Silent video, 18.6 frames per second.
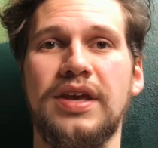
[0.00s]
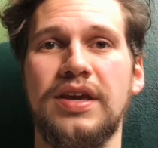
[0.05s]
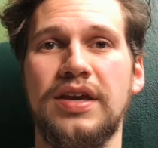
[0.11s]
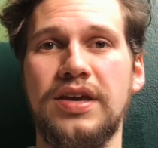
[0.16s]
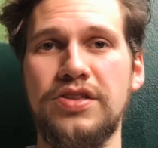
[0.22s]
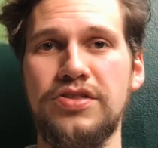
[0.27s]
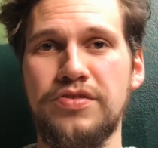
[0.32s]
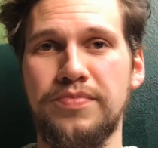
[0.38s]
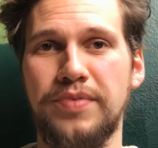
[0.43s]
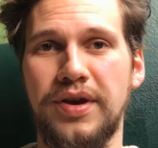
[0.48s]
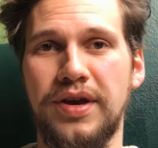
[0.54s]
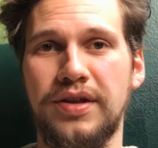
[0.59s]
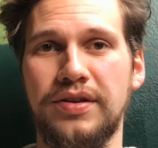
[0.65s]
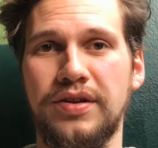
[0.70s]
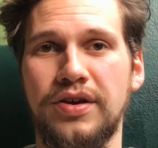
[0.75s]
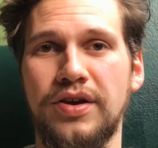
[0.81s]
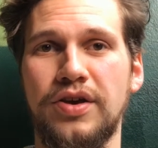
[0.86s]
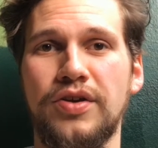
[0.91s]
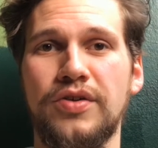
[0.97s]
In Japan,
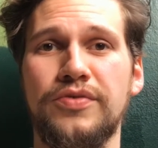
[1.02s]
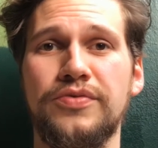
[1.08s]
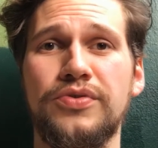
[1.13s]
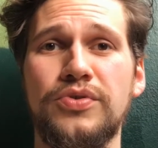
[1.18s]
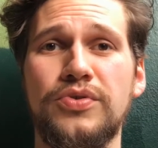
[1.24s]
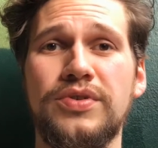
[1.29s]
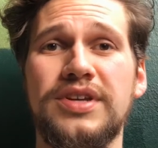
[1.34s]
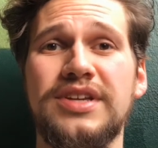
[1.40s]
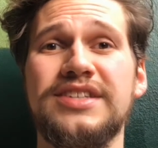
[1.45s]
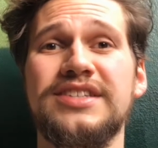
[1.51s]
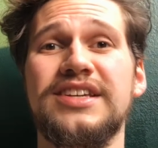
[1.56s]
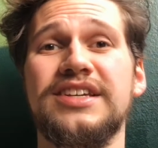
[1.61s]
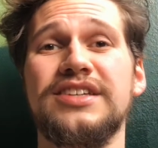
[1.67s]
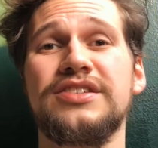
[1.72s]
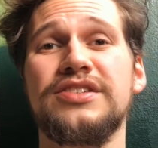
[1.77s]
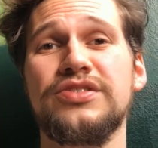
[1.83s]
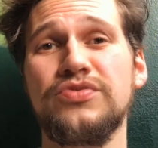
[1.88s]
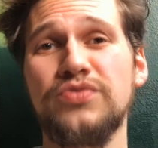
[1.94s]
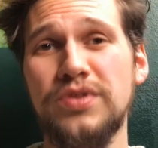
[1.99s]
food is an
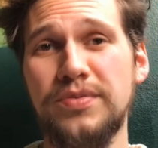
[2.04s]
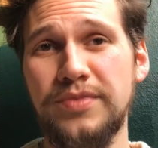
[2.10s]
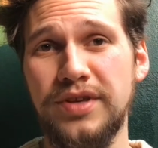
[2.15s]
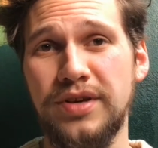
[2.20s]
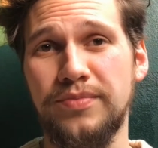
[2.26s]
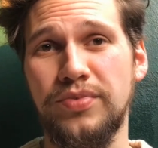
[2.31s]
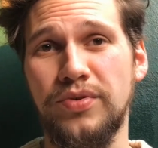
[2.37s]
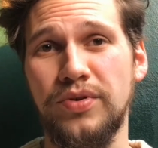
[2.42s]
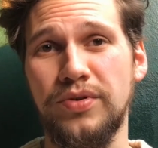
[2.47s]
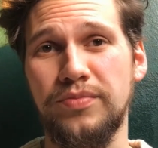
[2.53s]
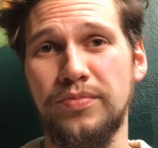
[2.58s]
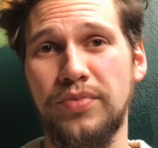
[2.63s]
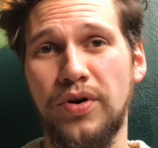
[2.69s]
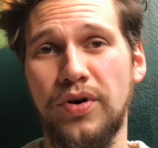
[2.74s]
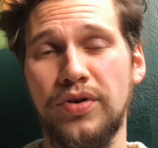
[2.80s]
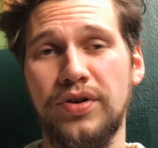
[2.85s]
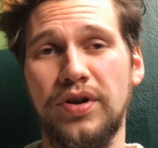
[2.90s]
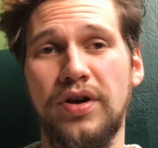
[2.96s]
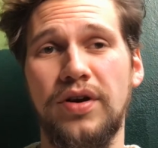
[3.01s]
extremely important
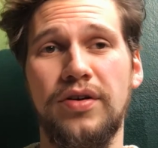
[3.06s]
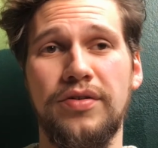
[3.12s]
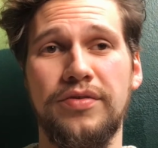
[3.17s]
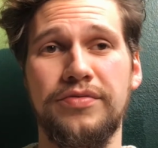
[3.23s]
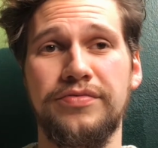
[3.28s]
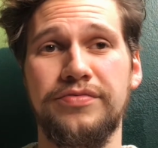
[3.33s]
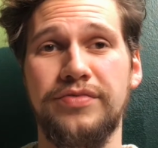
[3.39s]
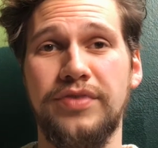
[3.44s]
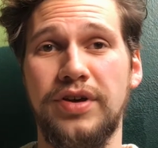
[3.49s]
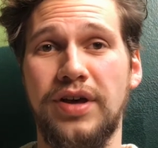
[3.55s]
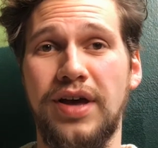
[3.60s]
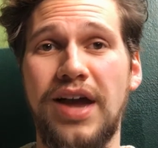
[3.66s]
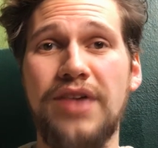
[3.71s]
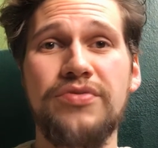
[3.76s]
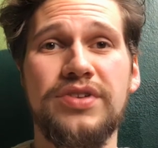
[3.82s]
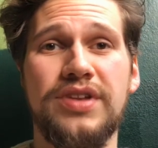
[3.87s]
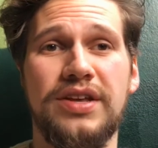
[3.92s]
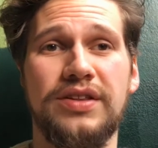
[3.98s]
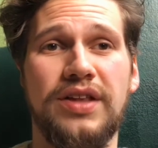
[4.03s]
part of uh,
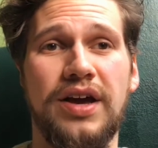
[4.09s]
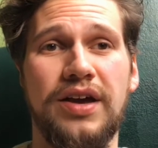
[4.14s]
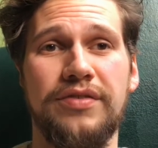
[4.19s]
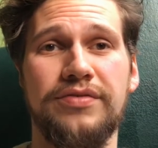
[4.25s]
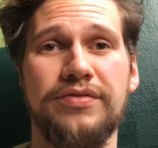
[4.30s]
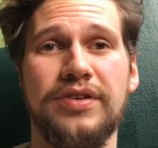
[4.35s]
everyday life.